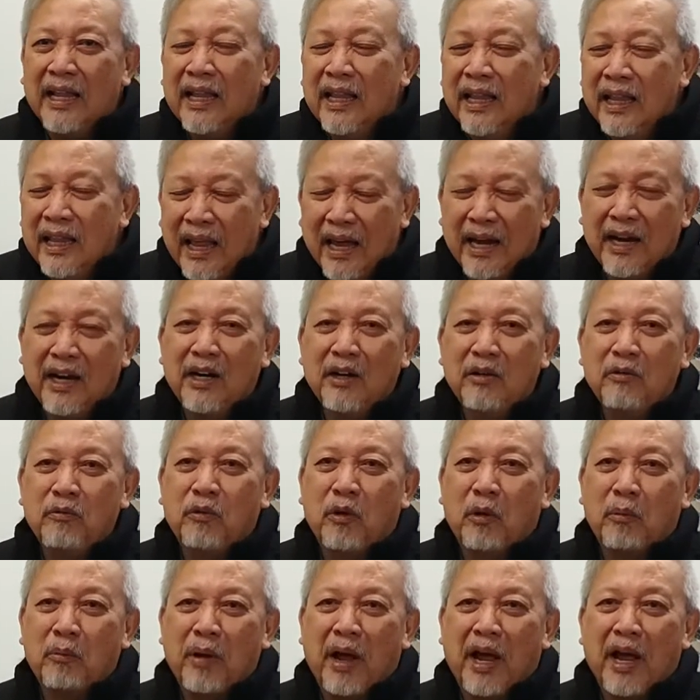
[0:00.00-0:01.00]
And learn
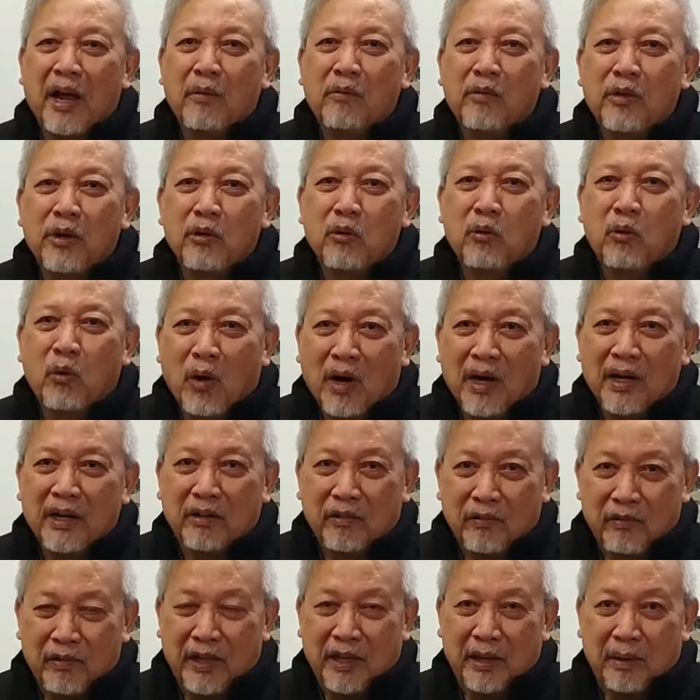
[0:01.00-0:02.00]
from every one
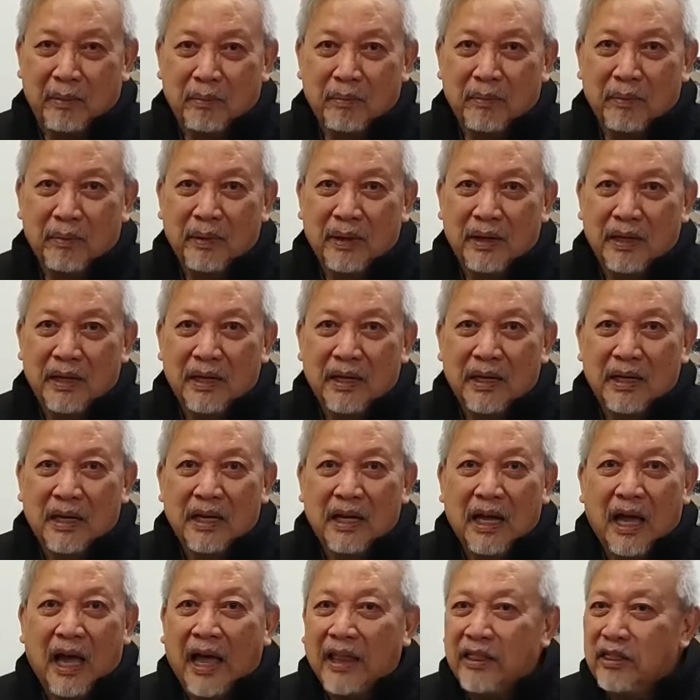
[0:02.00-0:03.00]
of them.
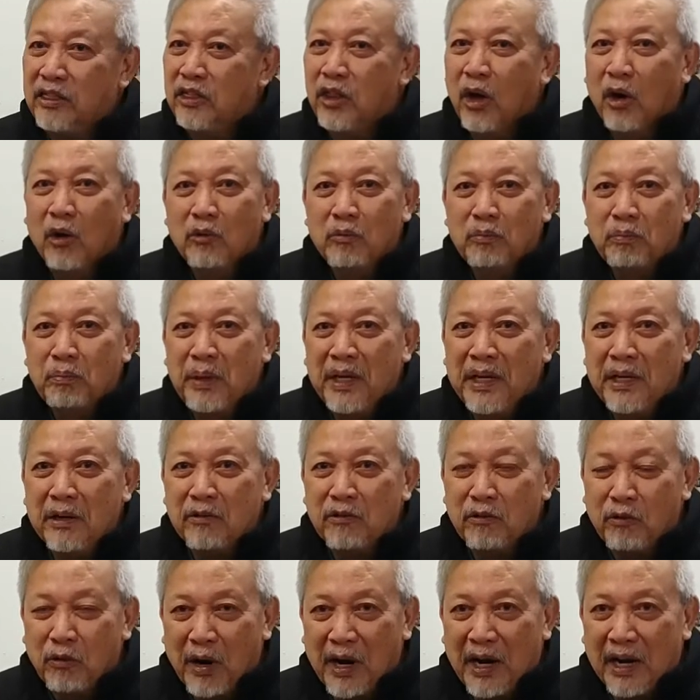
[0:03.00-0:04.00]
And don't be
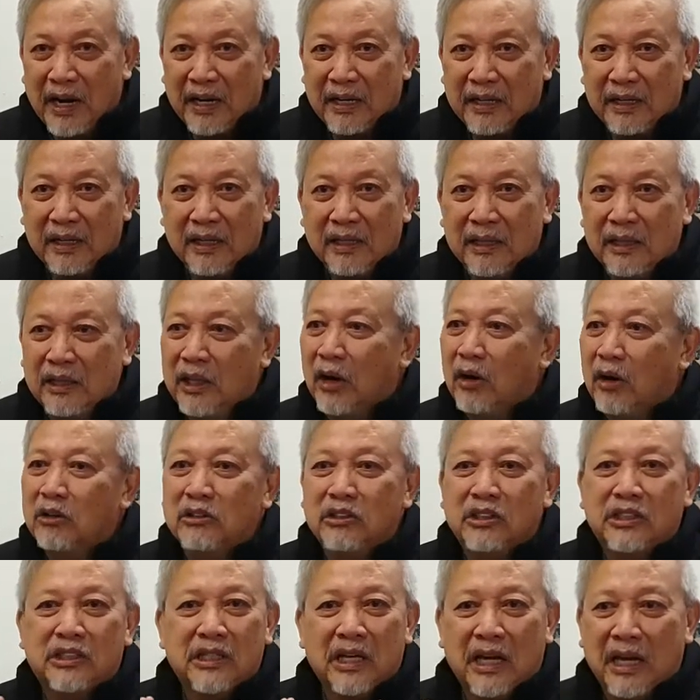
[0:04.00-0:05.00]
afraid.
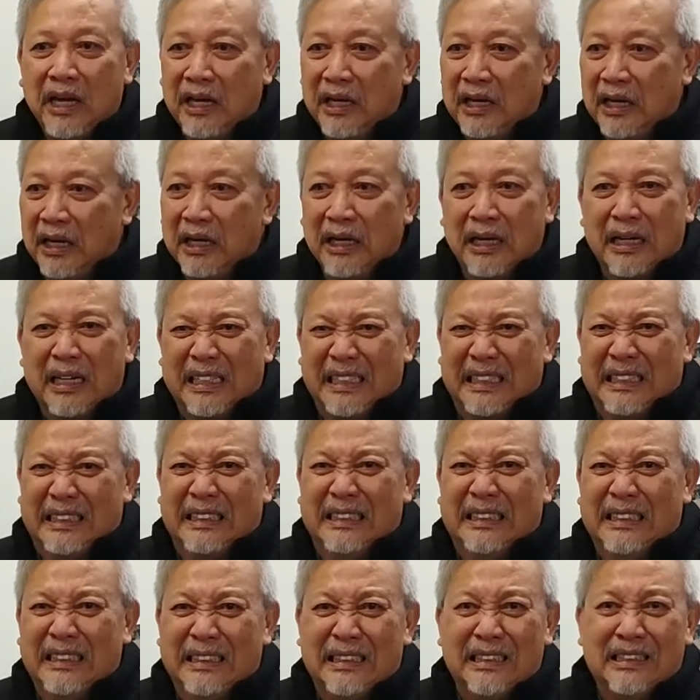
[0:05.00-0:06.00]
Don't say,
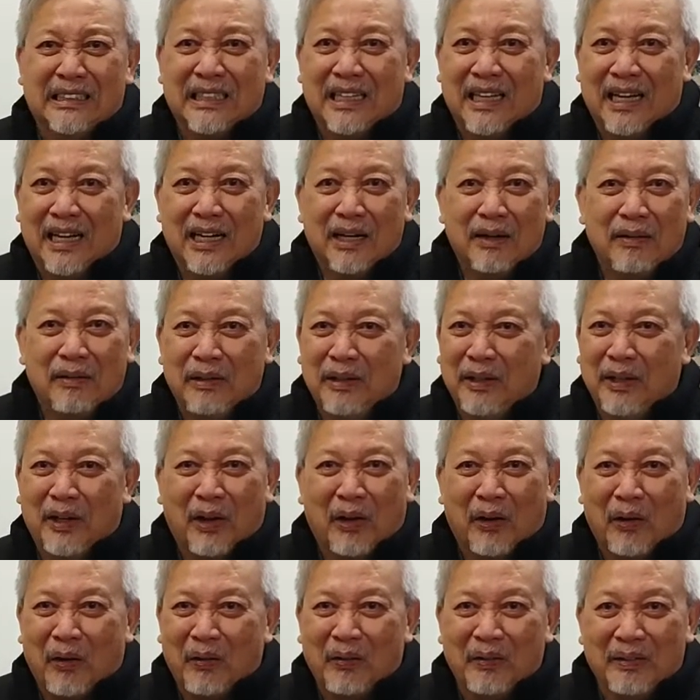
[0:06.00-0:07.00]
oh, this is, you
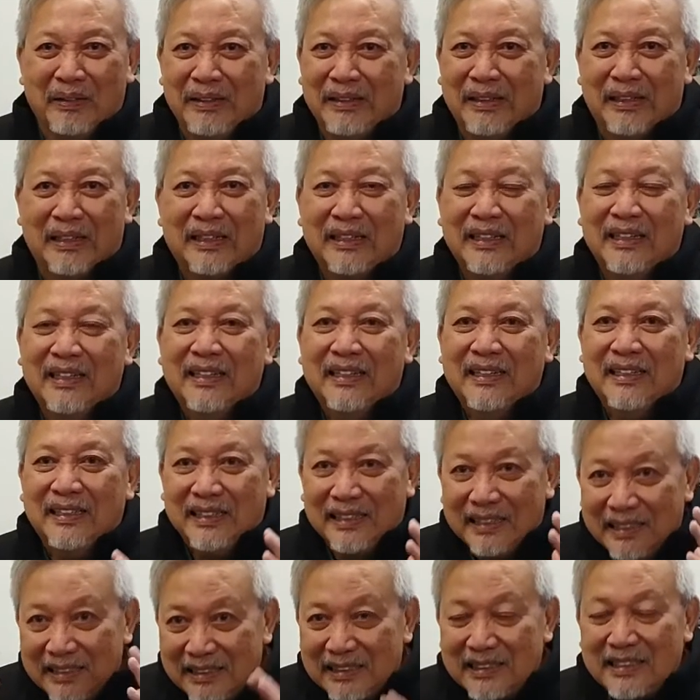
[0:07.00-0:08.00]
know,
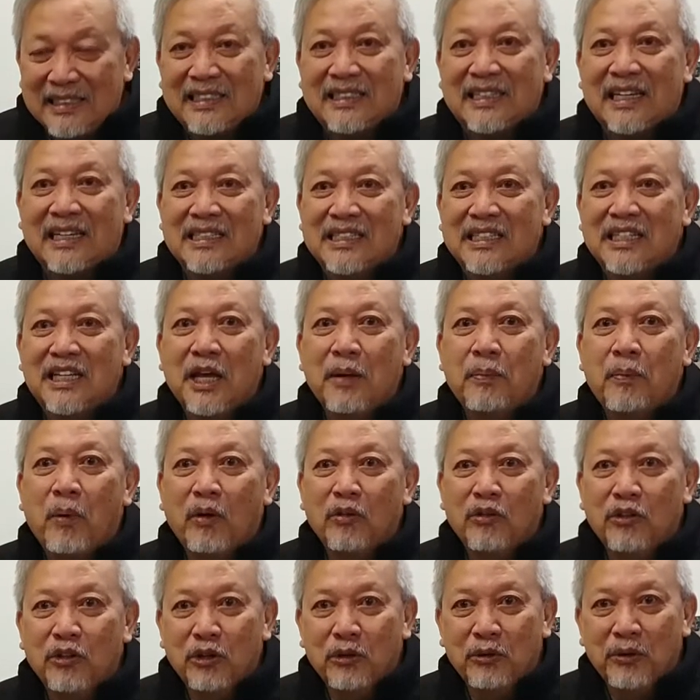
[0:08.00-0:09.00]
just keep
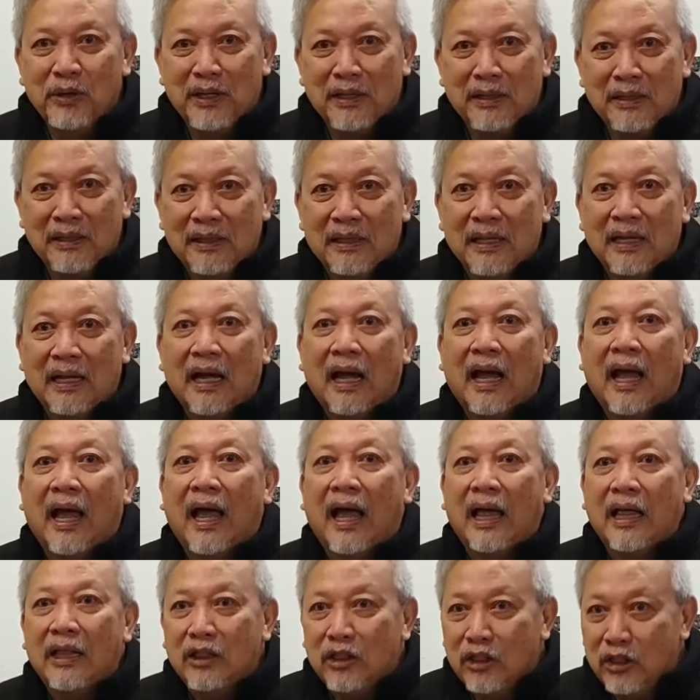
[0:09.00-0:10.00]
on doing.
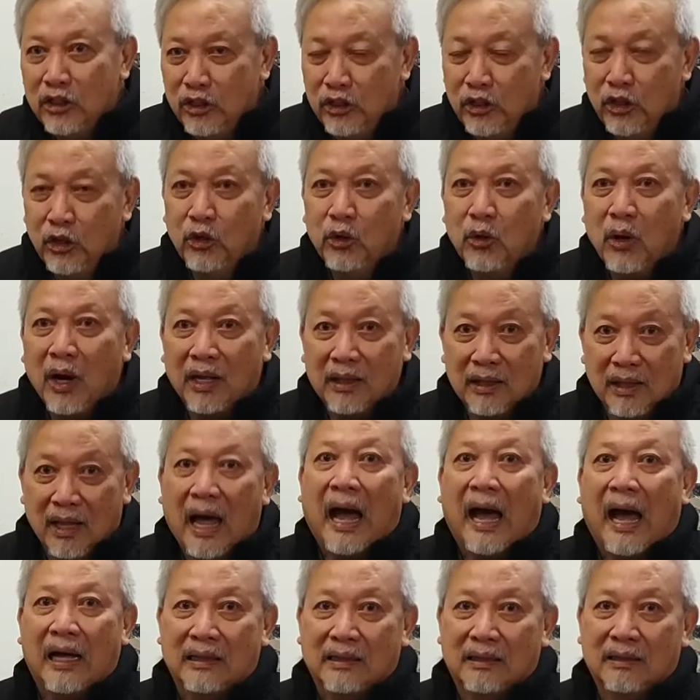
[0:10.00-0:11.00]
Do a
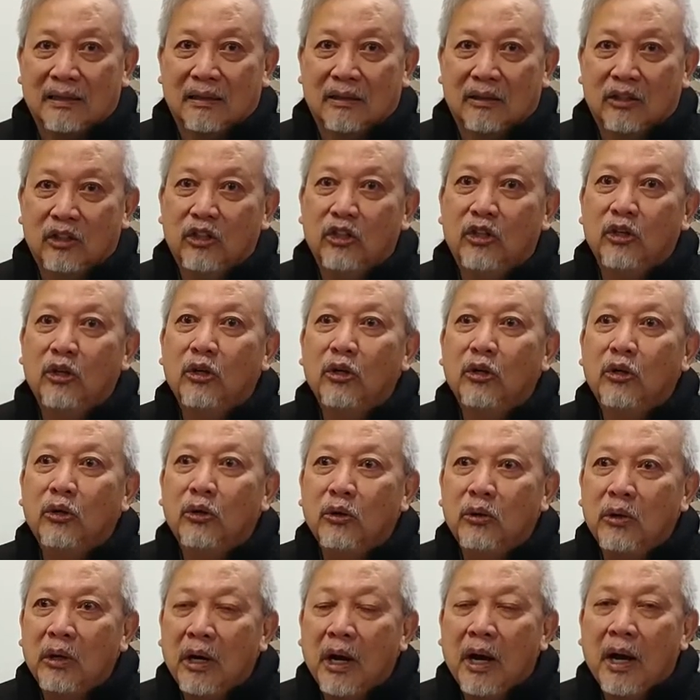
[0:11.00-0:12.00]
lot.
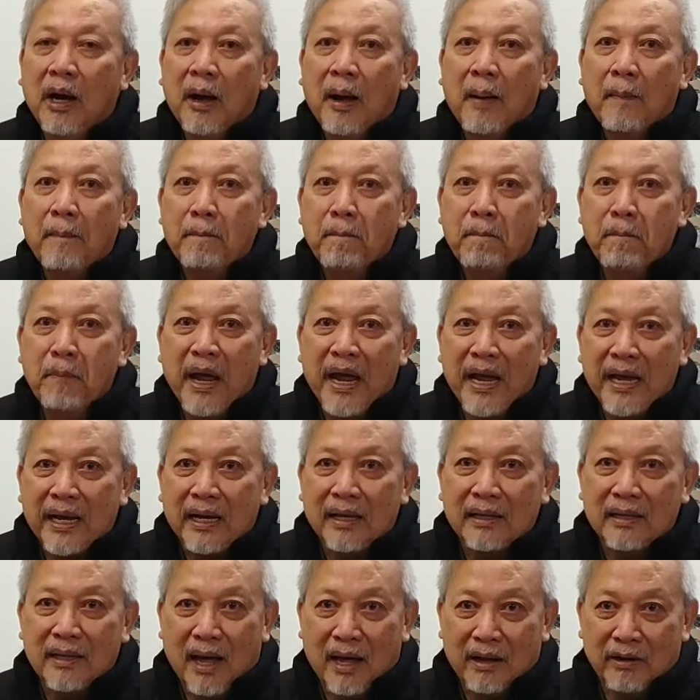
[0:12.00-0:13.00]
Make
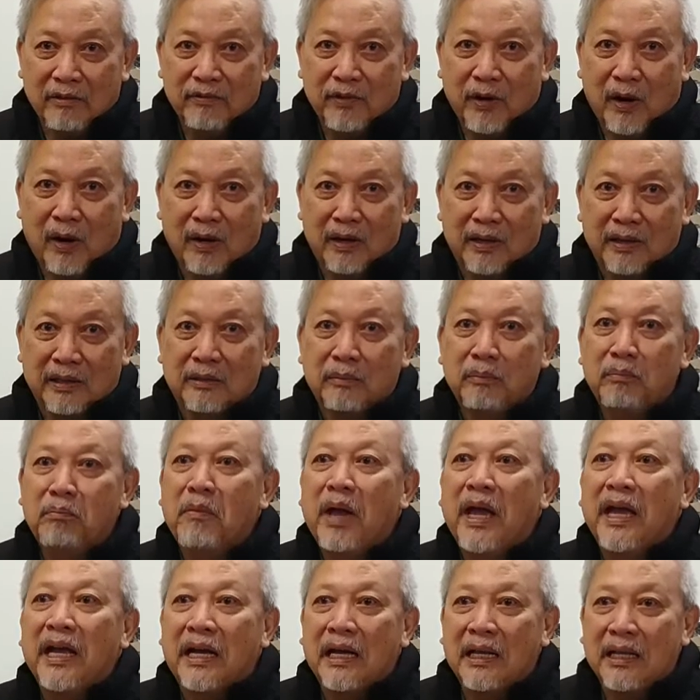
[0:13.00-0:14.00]
a lot of art.
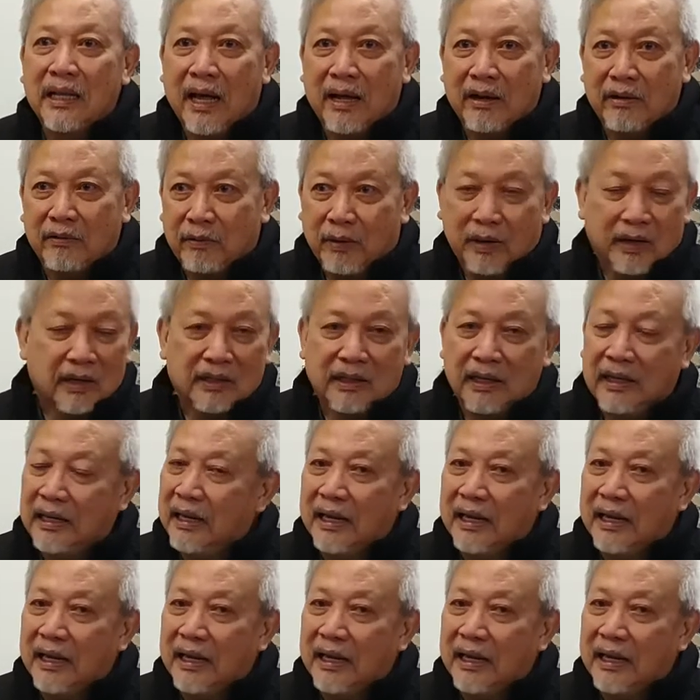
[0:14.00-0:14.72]
Make a lot of art.